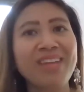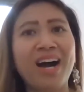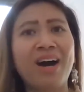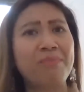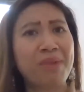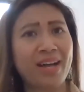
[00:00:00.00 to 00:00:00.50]

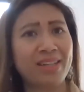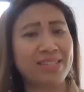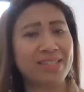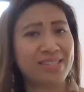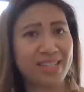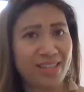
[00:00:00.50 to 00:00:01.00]
Um, I'll
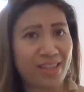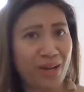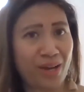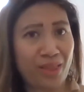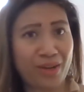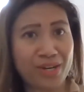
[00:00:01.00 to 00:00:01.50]
see the
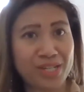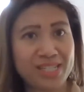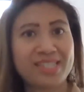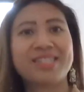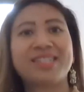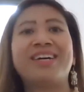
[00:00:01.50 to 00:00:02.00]

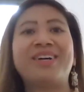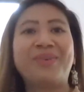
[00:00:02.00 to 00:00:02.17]
others